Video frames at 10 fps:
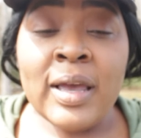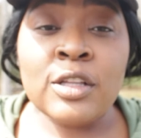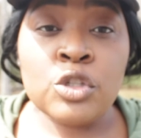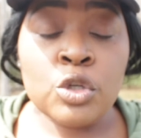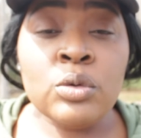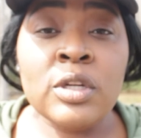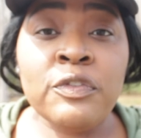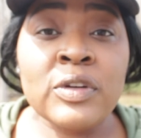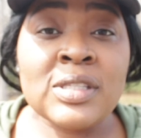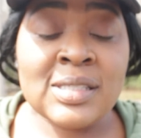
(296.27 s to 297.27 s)
in two
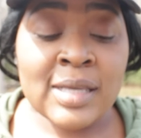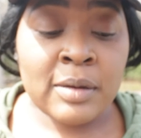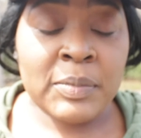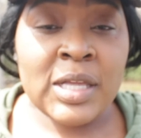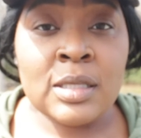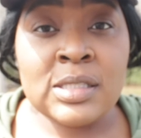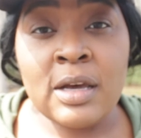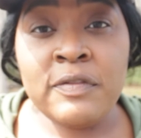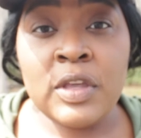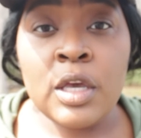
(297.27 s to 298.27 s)
different segments
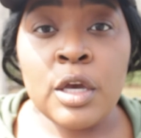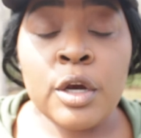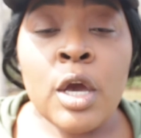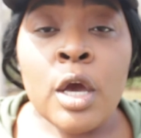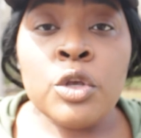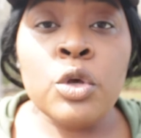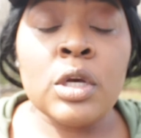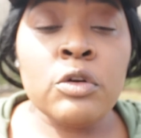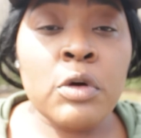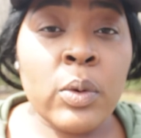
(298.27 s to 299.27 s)
of the year. You
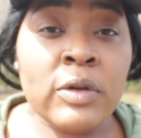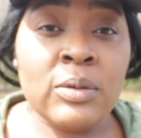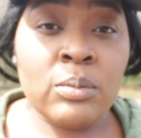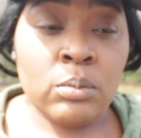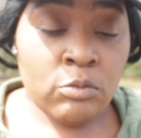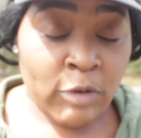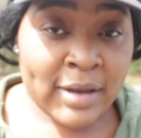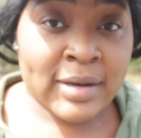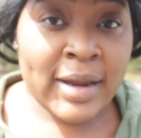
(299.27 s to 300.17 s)
can grow it right